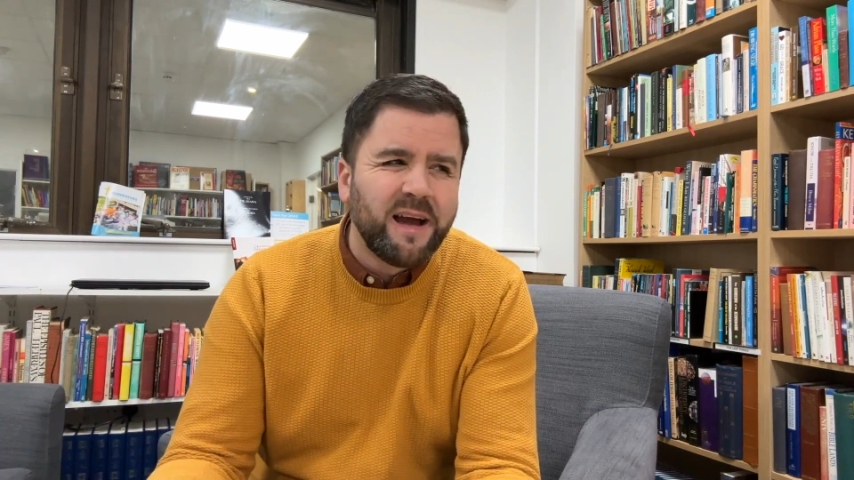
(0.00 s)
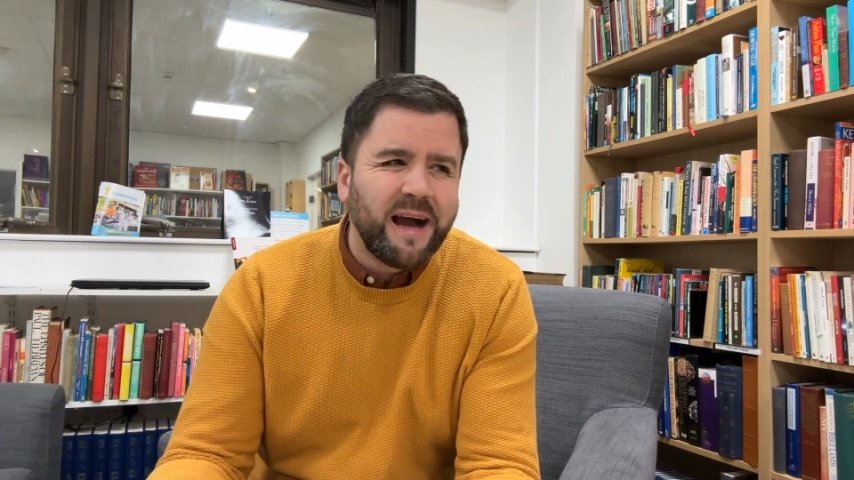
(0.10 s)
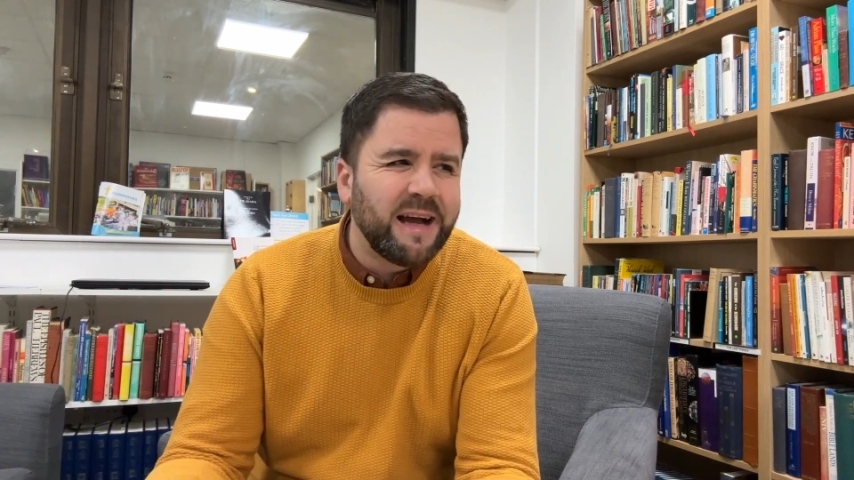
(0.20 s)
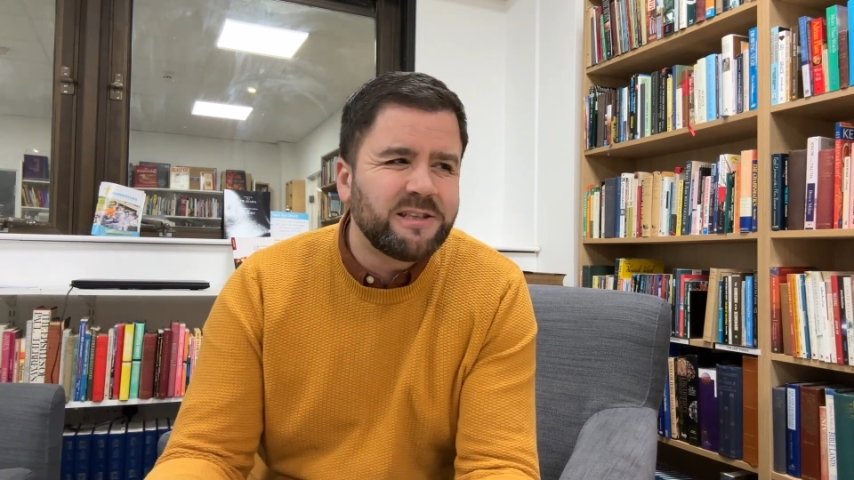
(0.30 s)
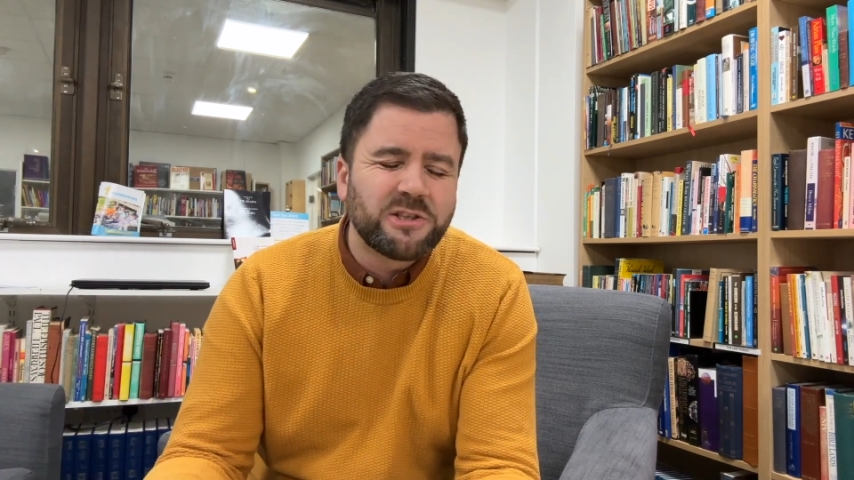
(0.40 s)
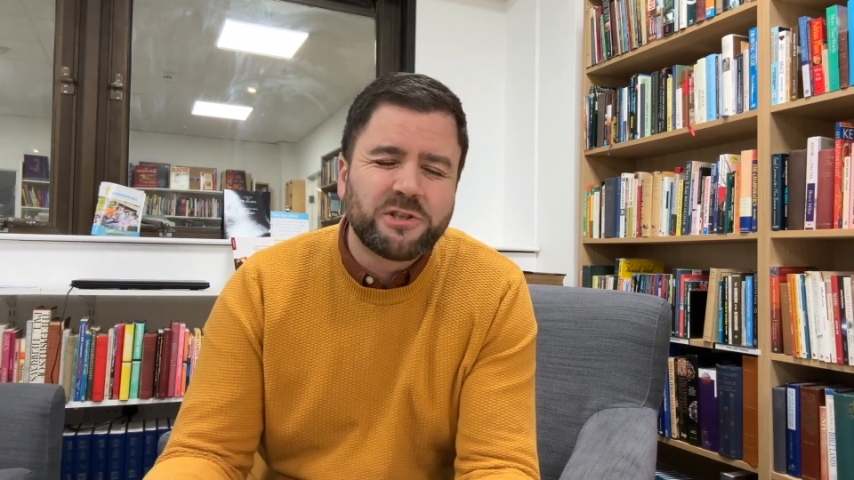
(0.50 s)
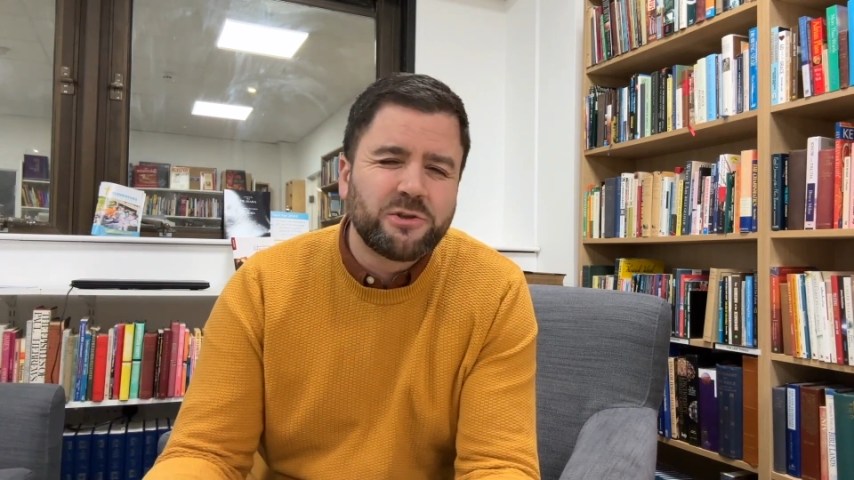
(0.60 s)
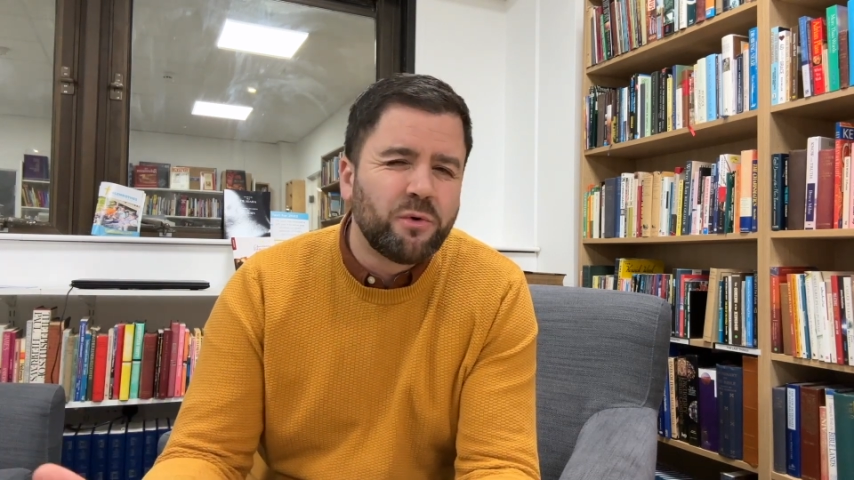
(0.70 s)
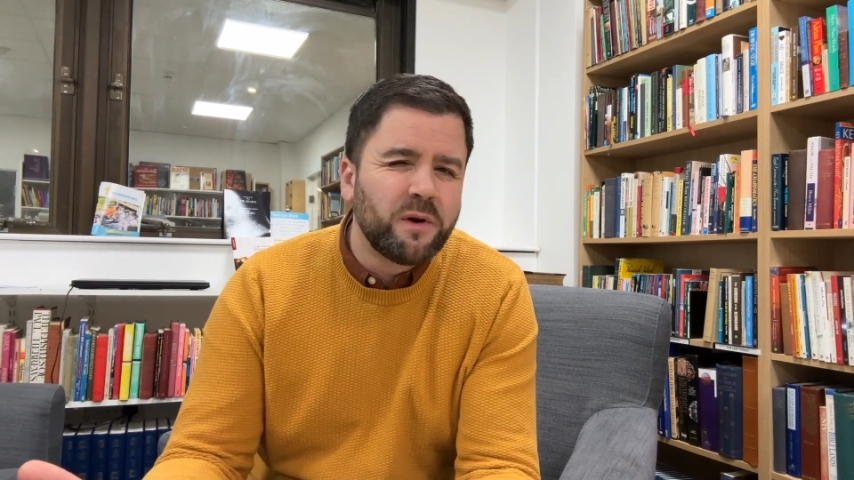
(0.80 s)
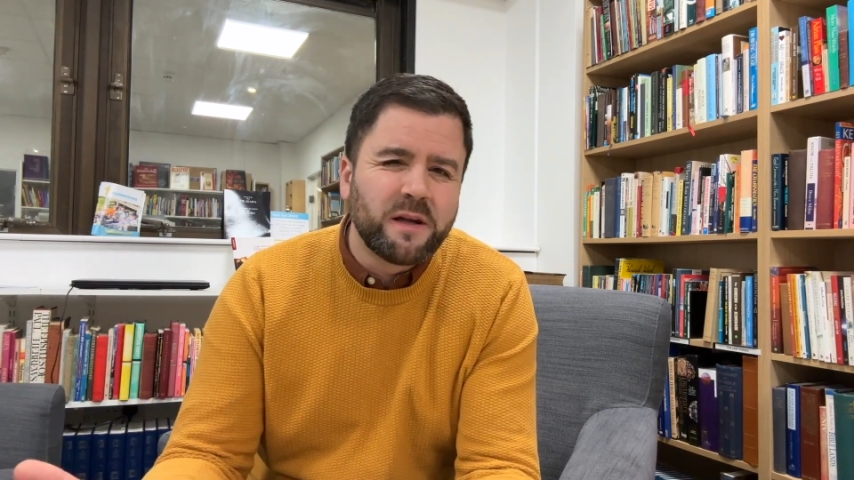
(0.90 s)
I just
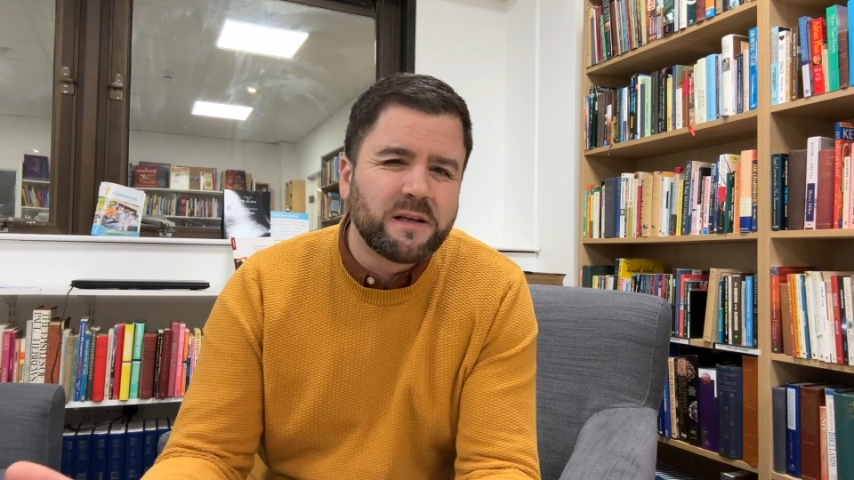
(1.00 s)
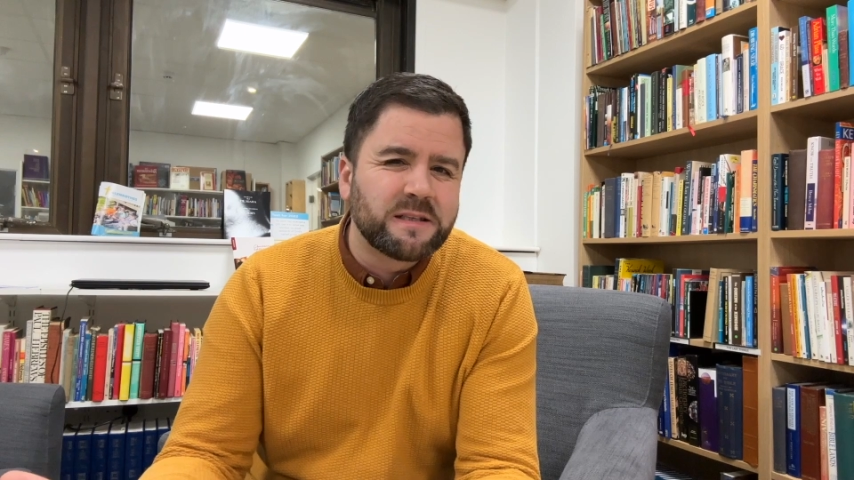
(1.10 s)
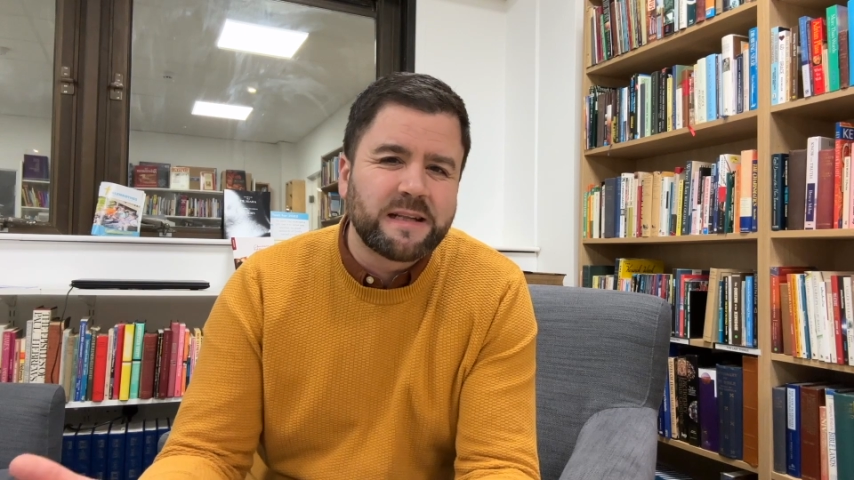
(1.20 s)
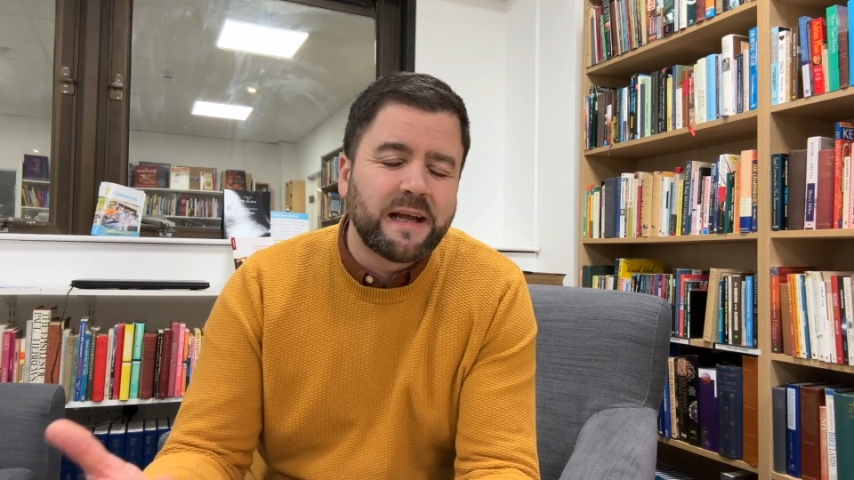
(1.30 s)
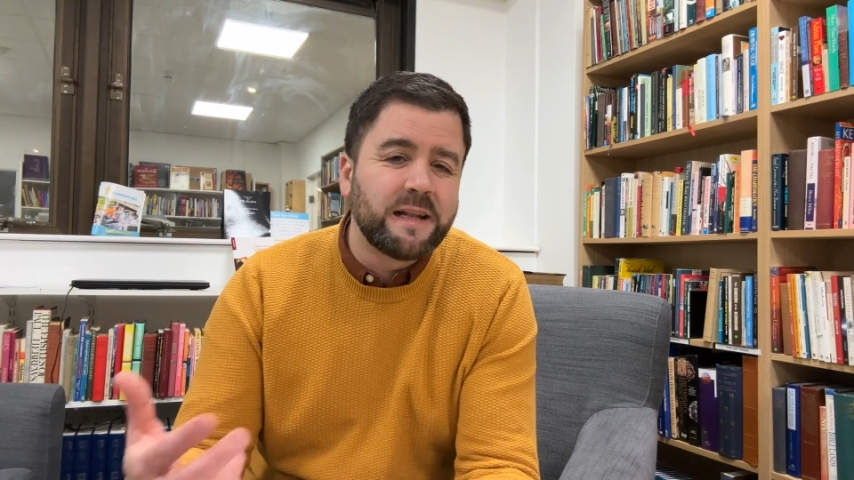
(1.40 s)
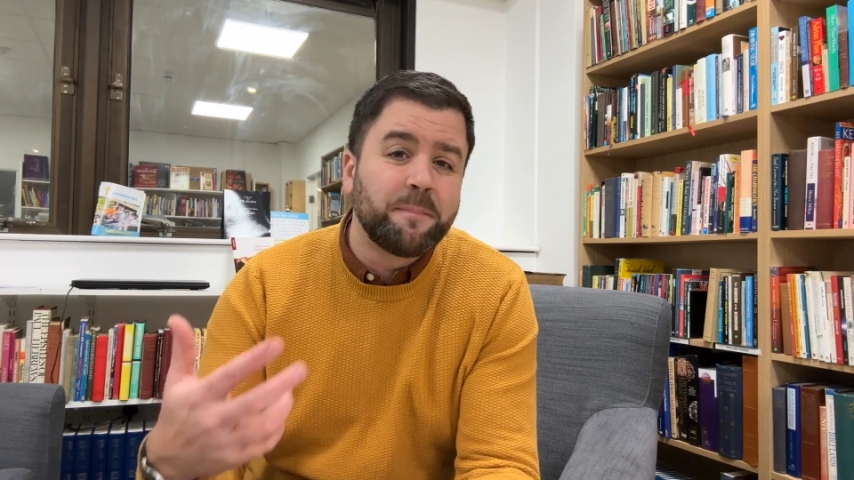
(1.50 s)
don't understand.